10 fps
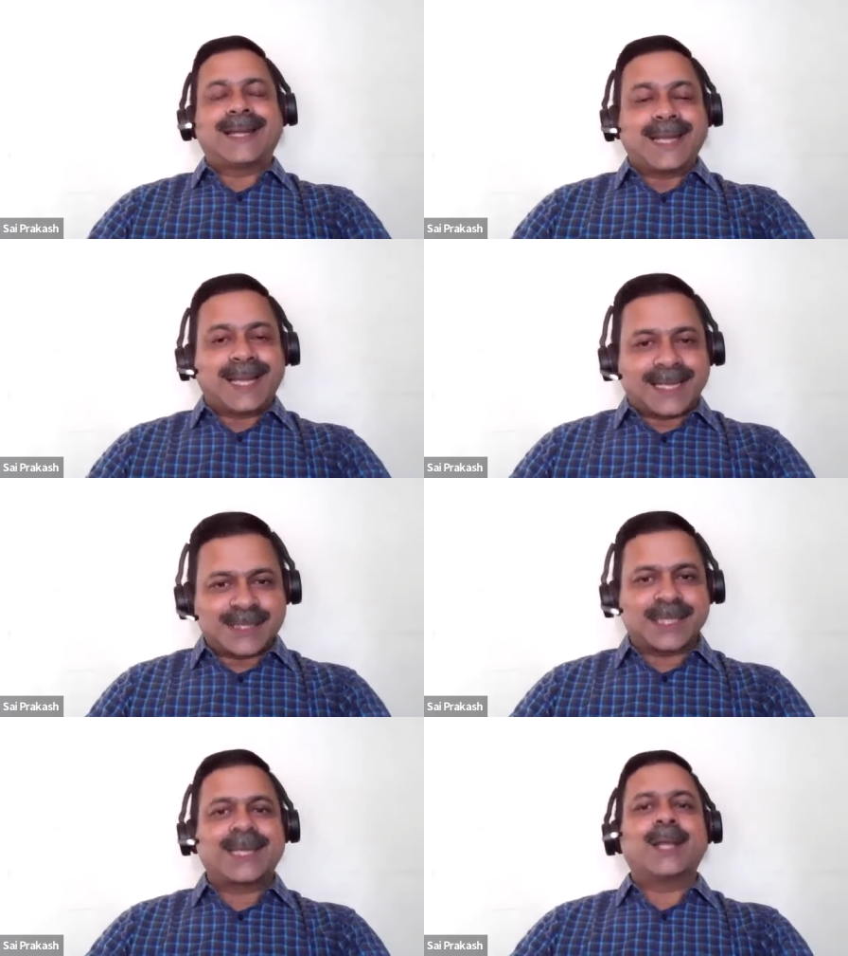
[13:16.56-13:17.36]
getting
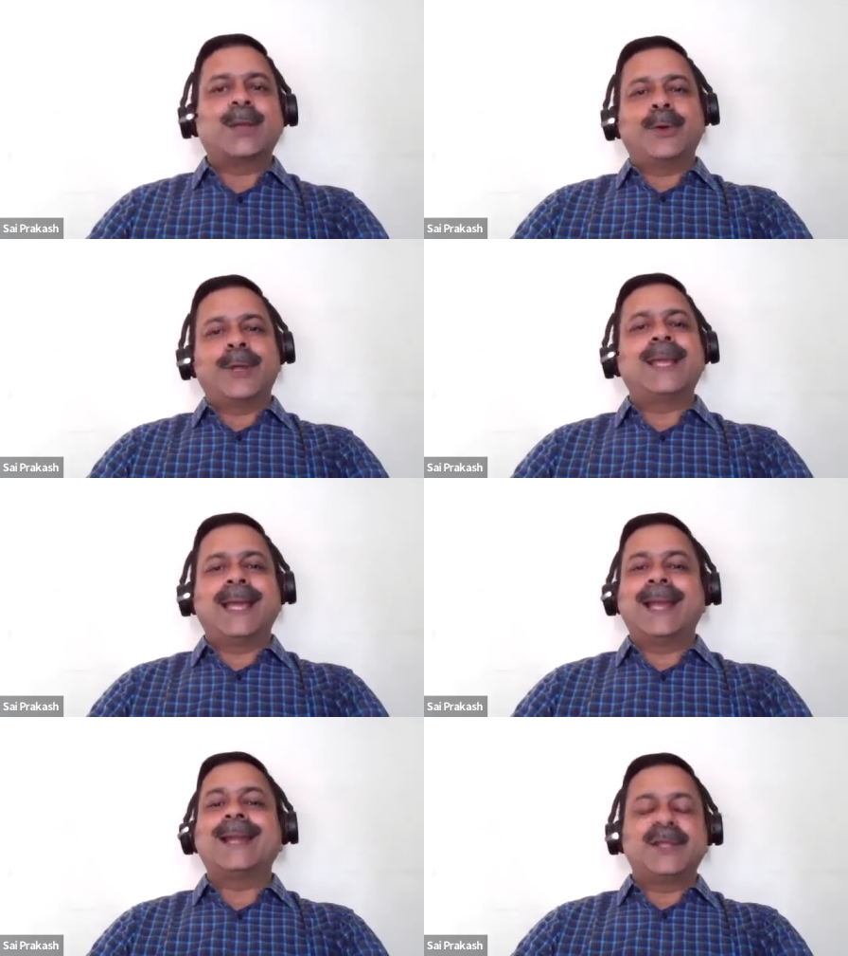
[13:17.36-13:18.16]
our journey going
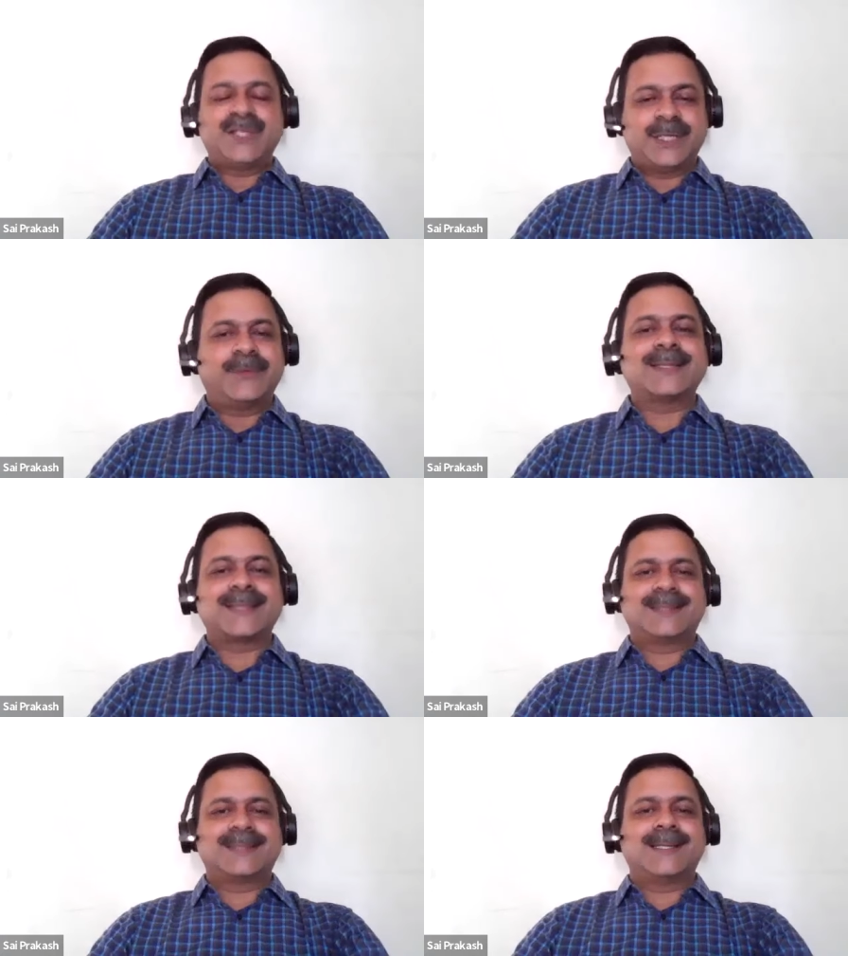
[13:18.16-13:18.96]
and achieving
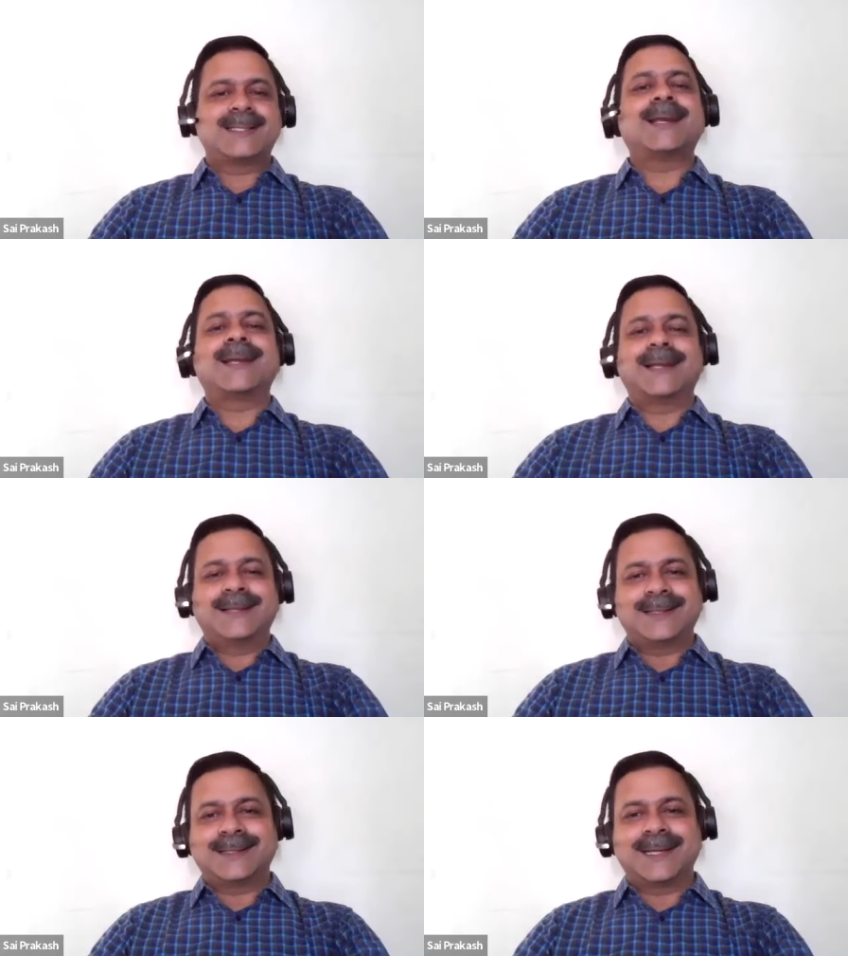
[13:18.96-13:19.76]
success, started
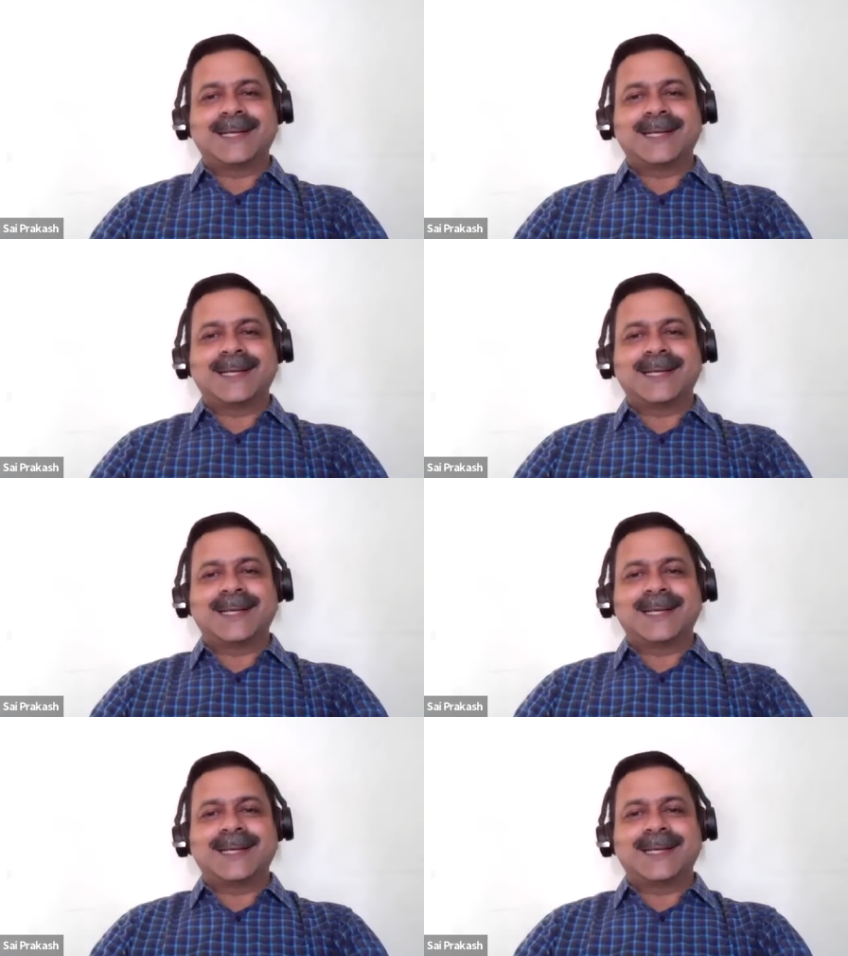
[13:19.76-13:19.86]
uh,